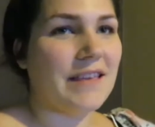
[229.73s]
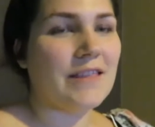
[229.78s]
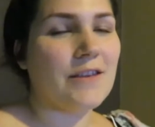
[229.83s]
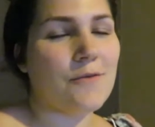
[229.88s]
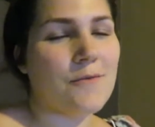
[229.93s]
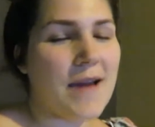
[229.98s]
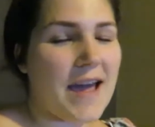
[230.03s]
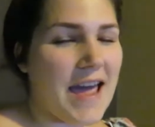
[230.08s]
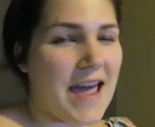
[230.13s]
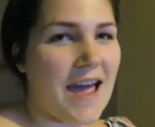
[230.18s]

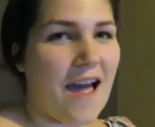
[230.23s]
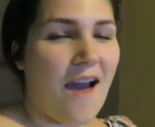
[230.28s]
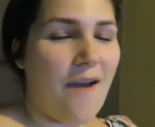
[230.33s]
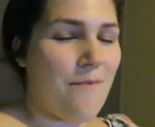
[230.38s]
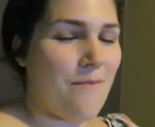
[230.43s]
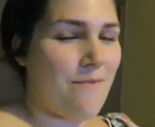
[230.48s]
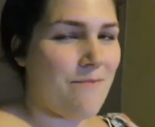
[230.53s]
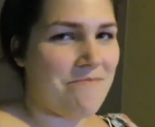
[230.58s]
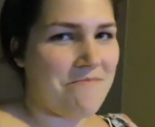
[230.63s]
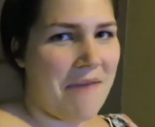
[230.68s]
Either way,
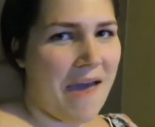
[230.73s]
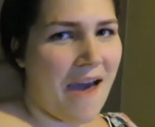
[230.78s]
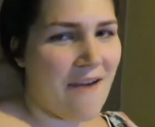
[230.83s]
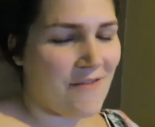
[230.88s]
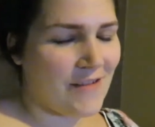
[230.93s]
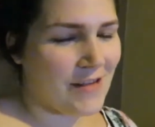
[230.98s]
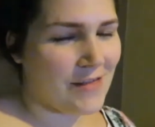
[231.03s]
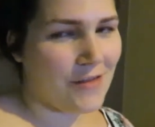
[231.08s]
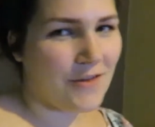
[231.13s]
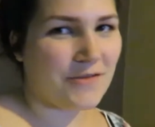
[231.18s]
I'm
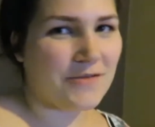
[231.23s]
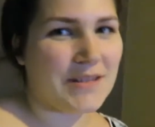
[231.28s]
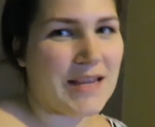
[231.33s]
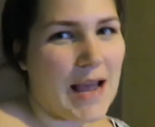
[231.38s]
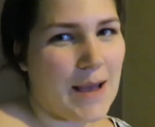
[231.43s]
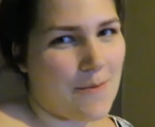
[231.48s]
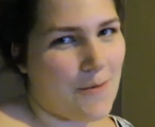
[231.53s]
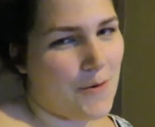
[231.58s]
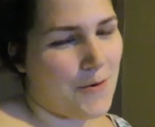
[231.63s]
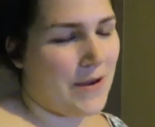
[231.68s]
having alone
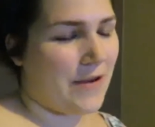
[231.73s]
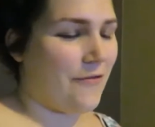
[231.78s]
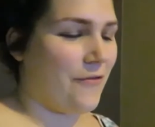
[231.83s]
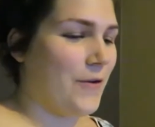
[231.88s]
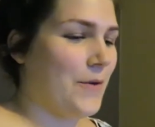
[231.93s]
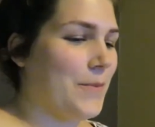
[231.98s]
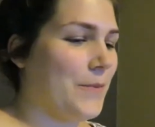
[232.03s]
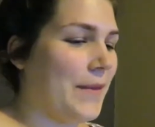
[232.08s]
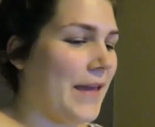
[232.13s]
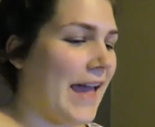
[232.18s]
time away
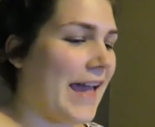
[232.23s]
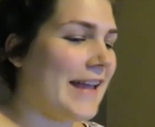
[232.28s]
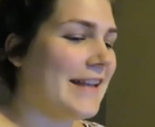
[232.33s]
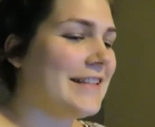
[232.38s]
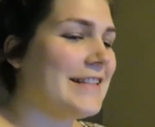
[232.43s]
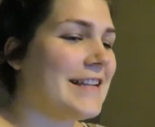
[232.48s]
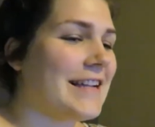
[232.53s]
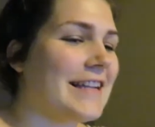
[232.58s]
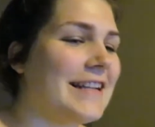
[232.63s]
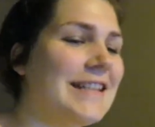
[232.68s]
from
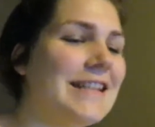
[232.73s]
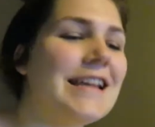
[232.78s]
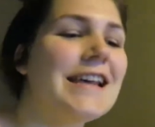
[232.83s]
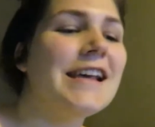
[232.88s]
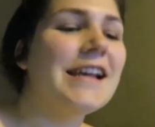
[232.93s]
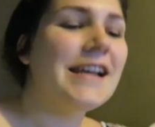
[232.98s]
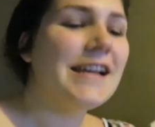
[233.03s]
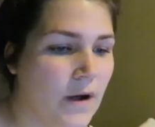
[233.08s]
Kenton.